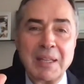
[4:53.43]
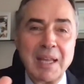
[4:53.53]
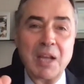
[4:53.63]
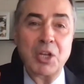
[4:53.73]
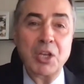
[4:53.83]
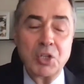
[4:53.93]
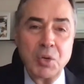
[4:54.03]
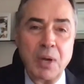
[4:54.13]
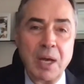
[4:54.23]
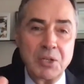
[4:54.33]
that
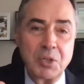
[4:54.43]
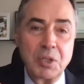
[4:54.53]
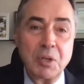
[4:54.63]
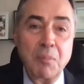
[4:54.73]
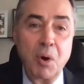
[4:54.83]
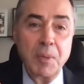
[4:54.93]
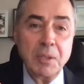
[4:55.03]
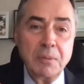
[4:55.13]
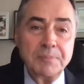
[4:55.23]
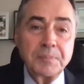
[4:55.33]
issue at a certain
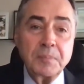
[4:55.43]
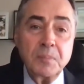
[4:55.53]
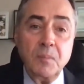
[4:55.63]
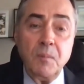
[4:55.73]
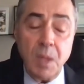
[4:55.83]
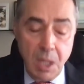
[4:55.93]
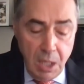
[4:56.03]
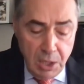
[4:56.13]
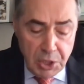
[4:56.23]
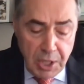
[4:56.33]
moment.
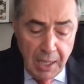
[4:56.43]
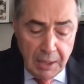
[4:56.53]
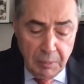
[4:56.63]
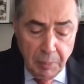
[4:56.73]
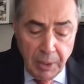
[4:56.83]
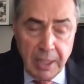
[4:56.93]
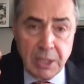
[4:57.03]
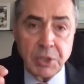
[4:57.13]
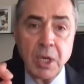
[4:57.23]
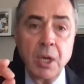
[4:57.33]
In the second
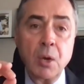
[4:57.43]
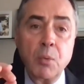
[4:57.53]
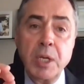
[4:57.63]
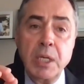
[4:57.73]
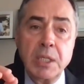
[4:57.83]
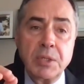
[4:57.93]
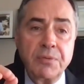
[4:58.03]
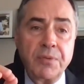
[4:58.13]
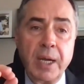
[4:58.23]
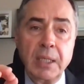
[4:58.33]
place, We need
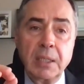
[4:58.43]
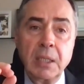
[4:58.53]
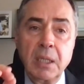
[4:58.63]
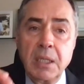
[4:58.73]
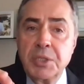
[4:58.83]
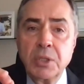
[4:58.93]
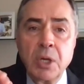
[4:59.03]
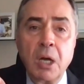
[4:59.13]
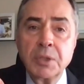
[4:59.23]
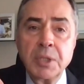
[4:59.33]
to fight
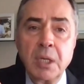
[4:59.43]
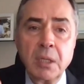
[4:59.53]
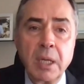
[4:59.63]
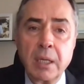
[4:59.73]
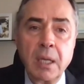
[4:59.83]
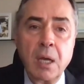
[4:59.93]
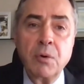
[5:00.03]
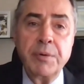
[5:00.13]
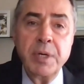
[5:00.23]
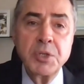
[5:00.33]
illicit content like
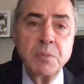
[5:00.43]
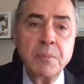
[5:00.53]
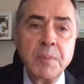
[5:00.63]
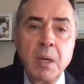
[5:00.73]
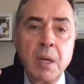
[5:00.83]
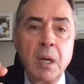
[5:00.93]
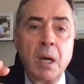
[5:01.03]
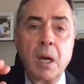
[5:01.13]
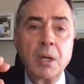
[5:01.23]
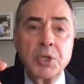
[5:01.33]
terrorism,
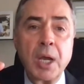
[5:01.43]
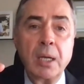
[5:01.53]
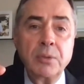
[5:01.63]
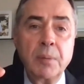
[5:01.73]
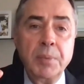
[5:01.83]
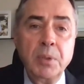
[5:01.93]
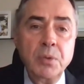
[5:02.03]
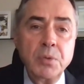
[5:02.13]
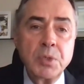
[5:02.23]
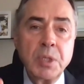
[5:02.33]
child
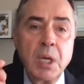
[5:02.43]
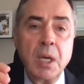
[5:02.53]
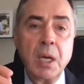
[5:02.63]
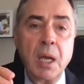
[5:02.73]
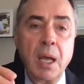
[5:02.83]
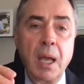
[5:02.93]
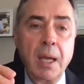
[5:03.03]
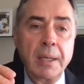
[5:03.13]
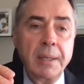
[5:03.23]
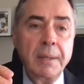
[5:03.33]
abuse,
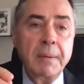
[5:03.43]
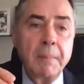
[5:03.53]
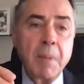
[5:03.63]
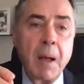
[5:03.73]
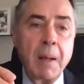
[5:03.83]
and